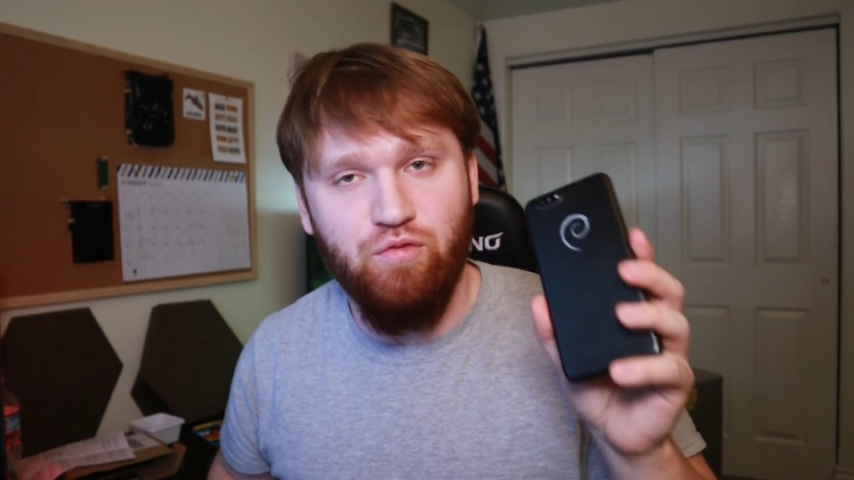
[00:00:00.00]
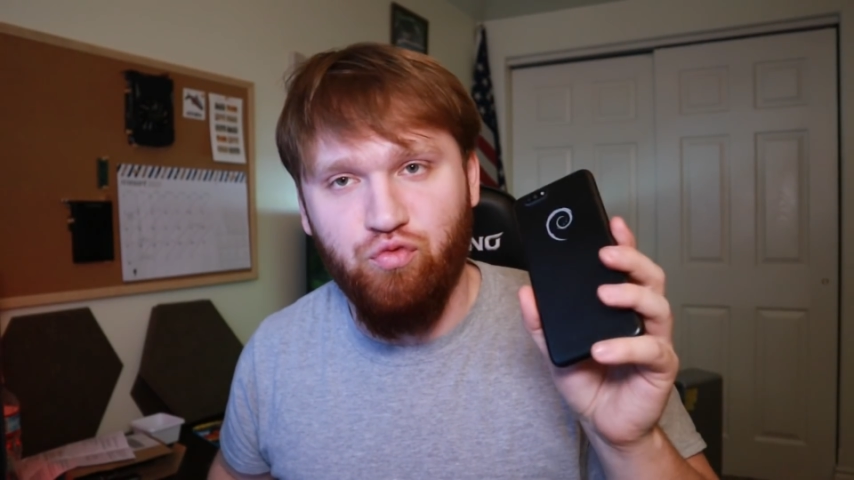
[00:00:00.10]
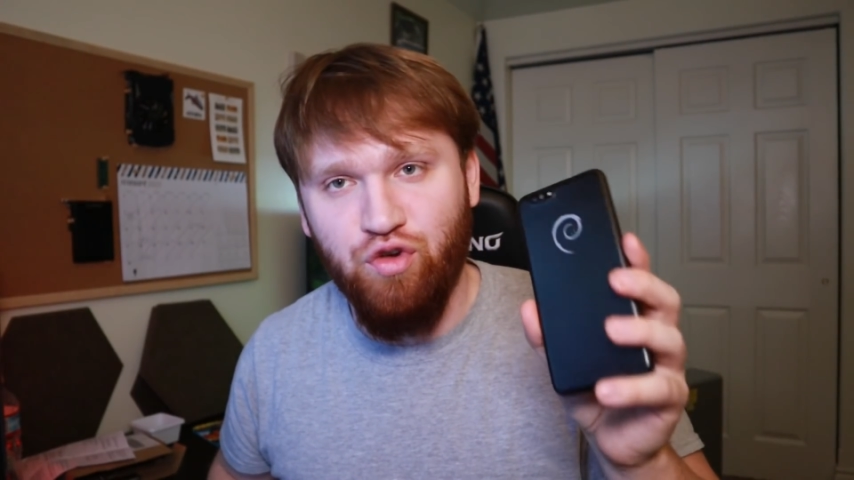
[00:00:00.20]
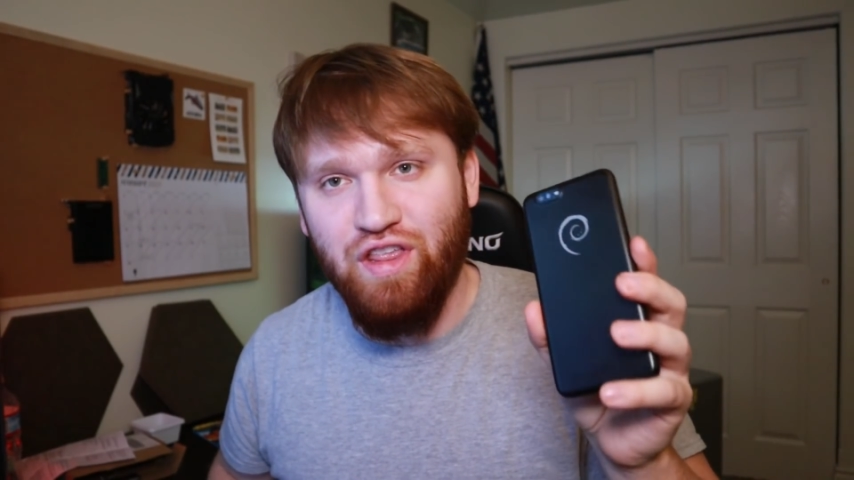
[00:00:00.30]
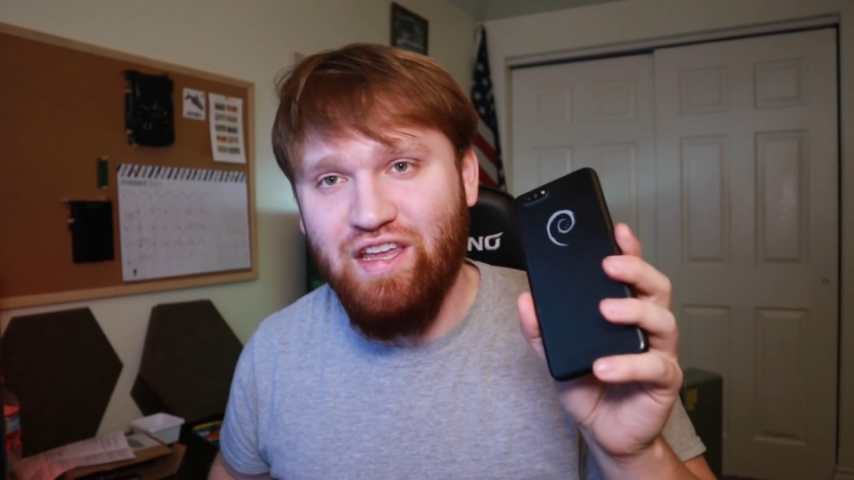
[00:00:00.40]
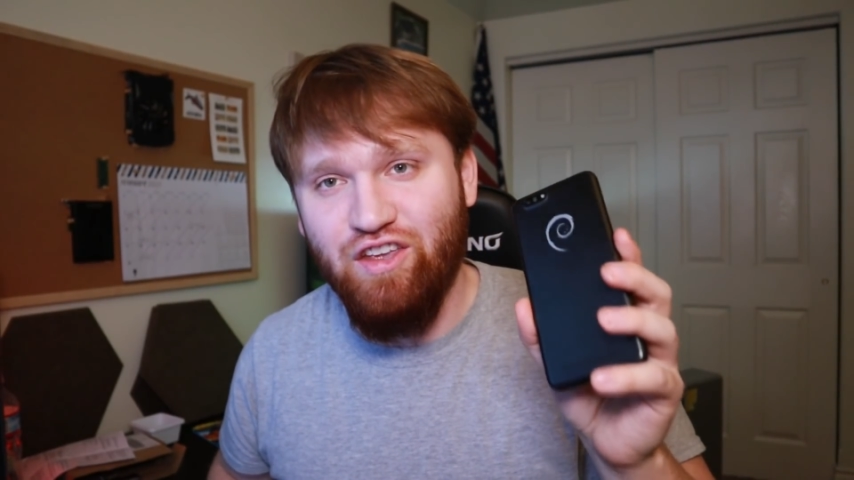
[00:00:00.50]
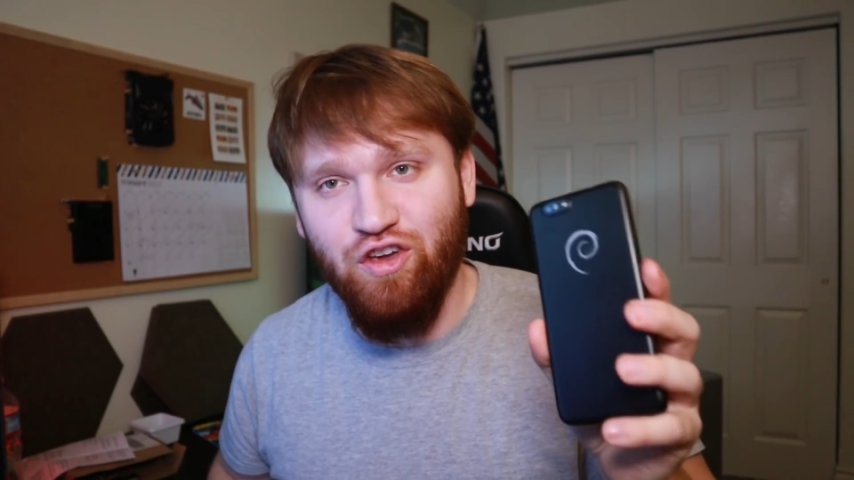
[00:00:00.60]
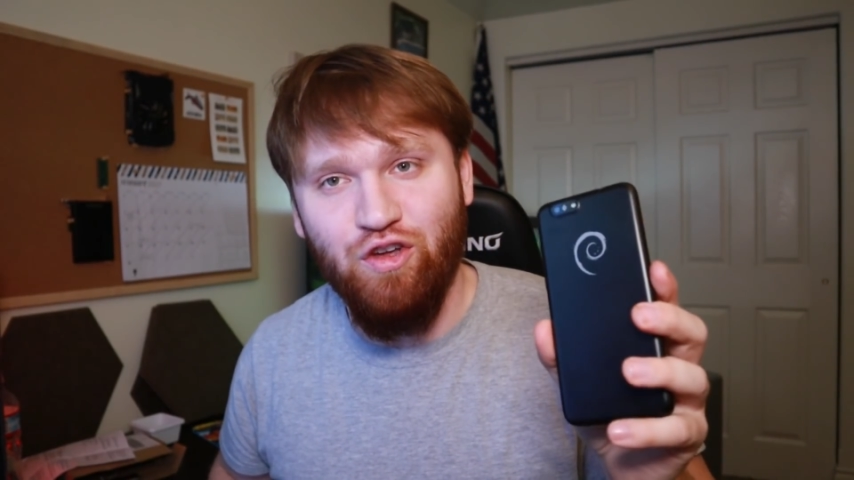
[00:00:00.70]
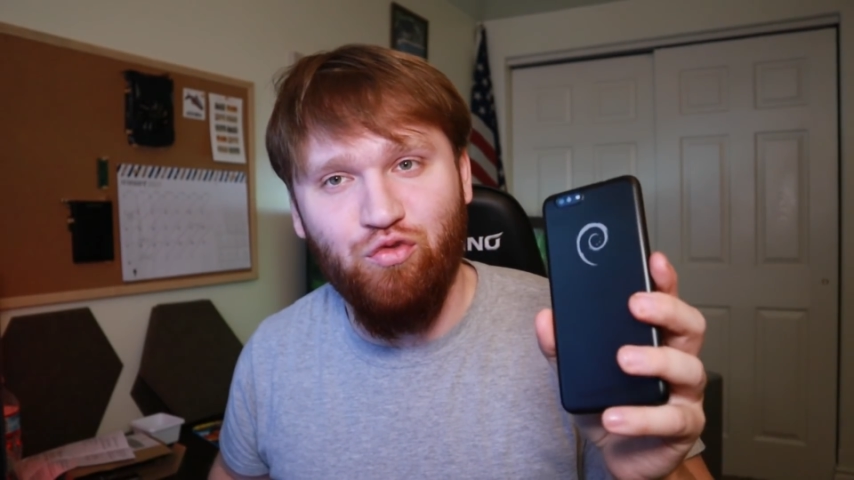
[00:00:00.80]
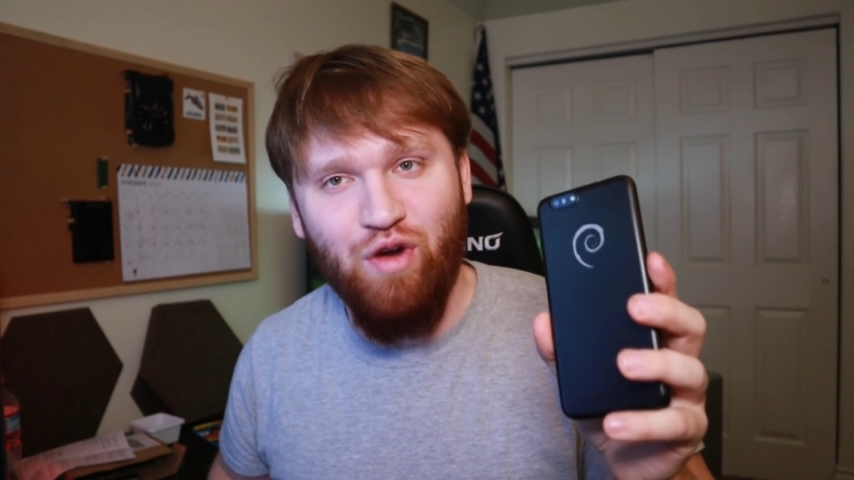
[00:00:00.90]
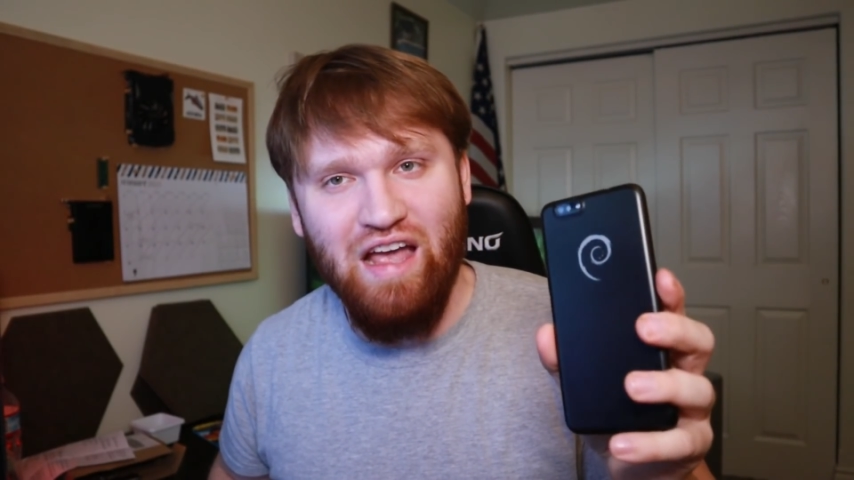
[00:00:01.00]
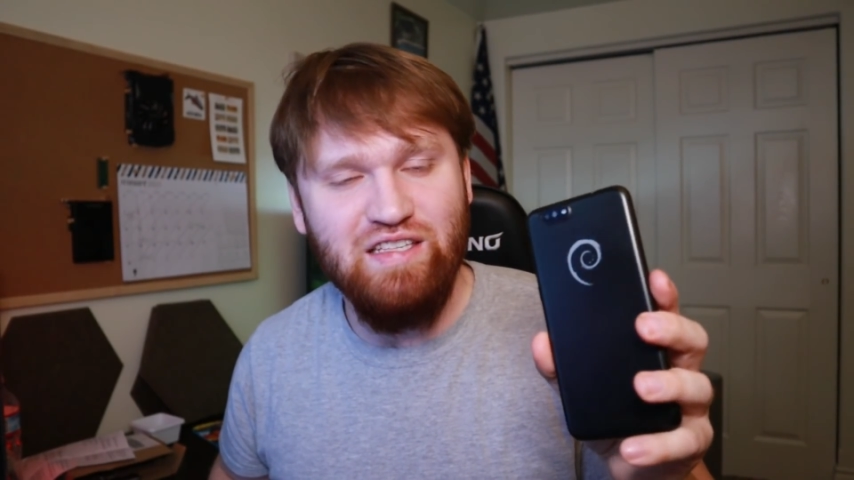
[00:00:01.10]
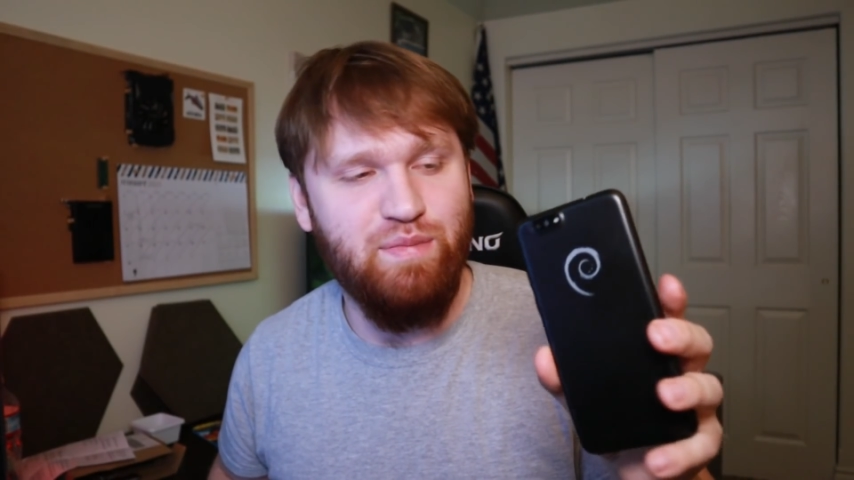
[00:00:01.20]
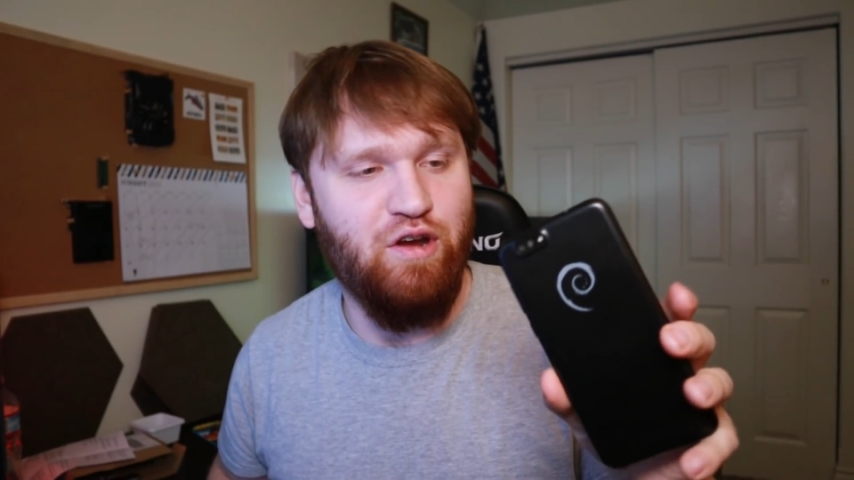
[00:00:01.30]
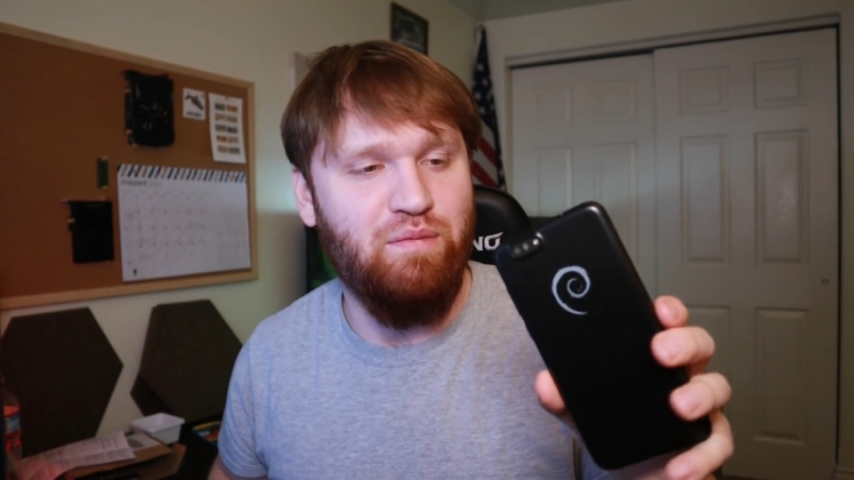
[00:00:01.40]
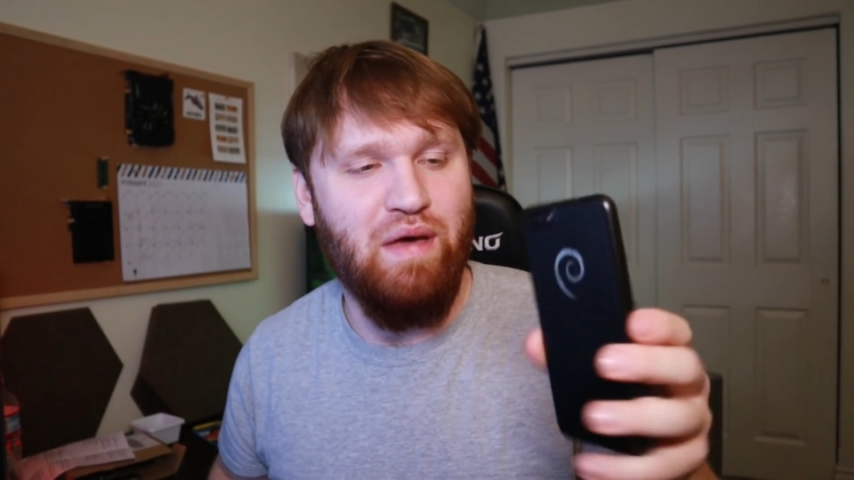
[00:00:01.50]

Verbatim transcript: really good Raspberry